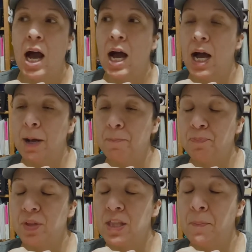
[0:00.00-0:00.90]

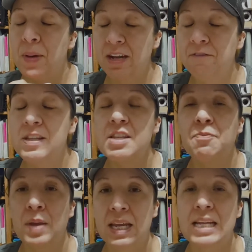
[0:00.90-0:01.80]
The benefits of
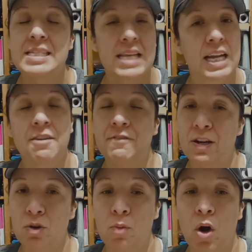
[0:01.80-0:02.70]
being inside a
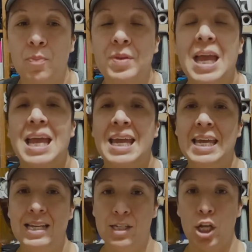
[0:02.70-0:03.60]
vendor mall
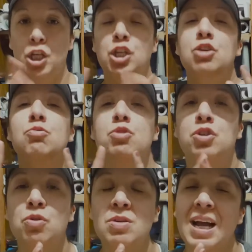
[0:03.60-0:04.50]
is you
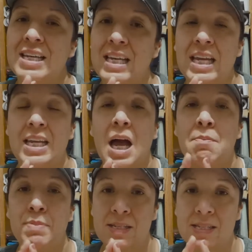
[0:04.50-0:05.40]
do not need a
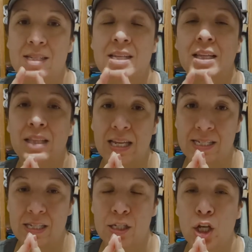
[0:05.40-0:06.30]
business license.